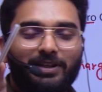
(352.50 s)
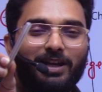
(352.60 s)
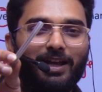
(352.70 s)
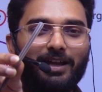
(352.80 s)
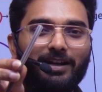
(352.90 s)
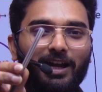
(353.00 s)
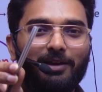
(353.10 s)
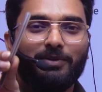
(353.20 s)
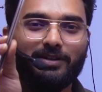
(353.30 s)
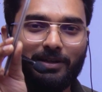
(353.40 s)
and I
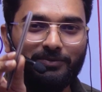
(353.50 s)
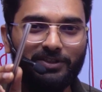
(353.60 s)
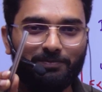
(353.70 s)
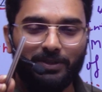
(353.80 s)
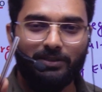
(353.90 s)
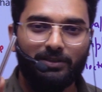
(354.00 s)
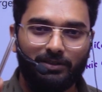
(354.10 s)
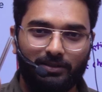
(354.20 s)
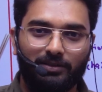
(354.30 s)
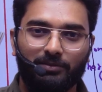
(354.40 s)
will rub this pen
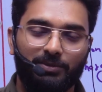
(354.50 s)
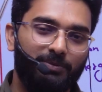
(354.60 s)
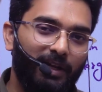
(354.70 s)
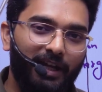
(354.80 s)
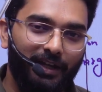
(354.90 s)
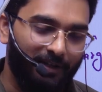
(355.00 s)
with my hair.